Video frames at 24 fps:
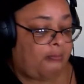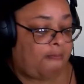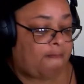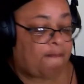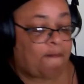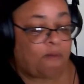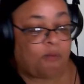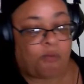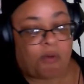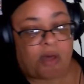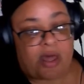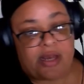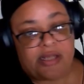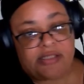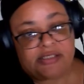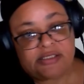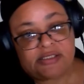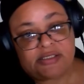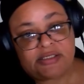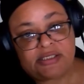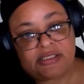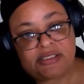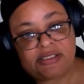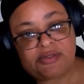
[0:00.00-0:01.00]
why doesn't the
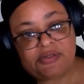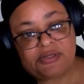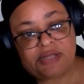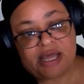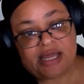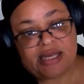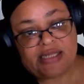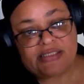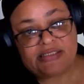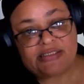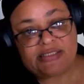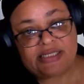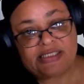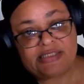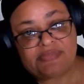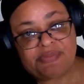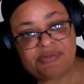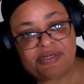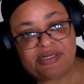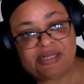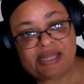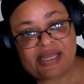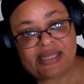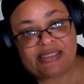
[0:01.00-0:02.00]
United States be
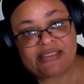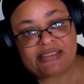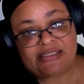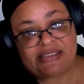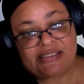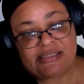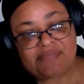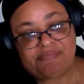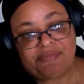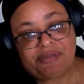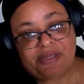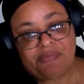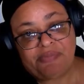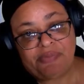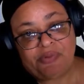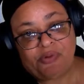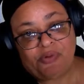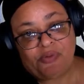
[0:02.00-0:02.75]
nice to people?